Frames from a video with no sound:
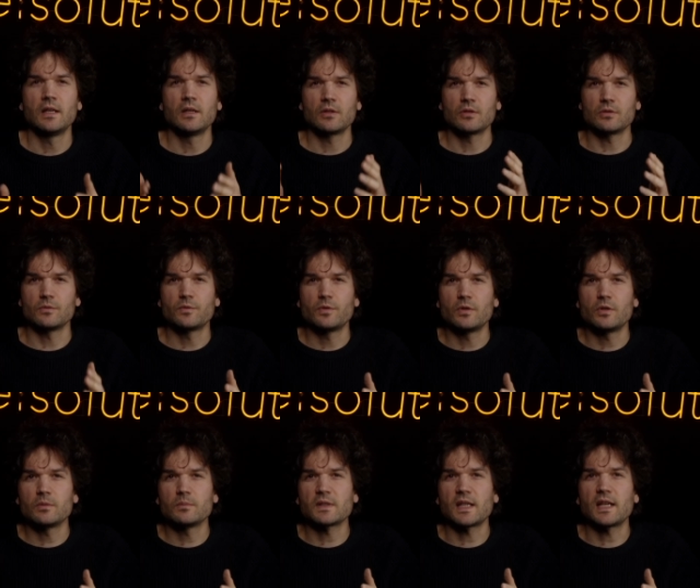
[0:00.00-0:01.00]

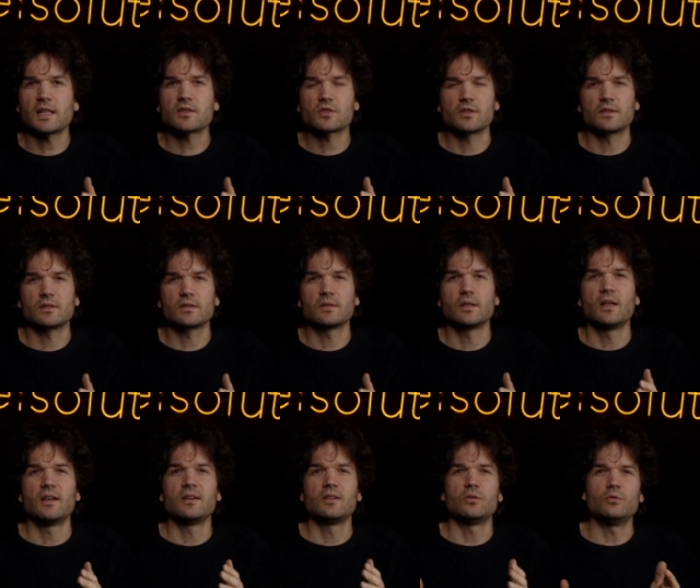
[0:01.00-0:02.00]
confirm the actions,
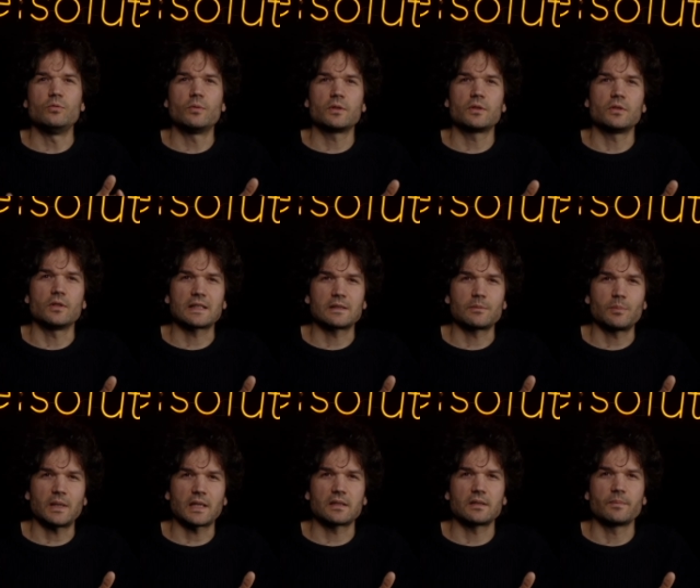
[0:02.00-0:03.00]
do what you
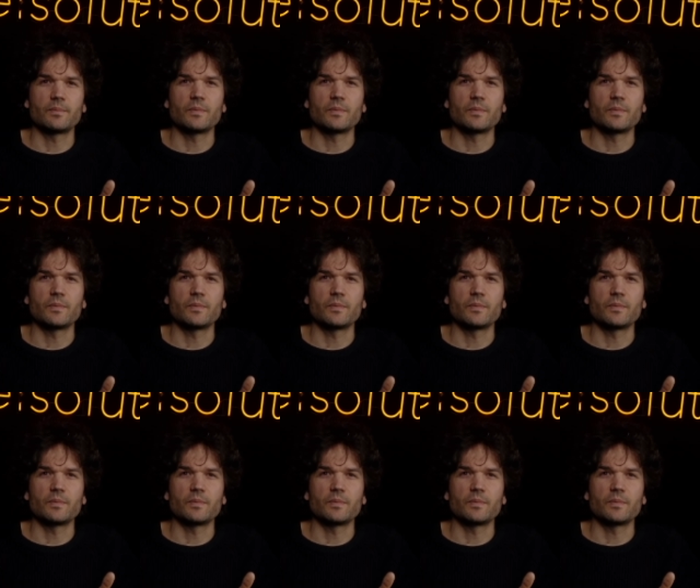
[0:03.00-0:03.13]
expect.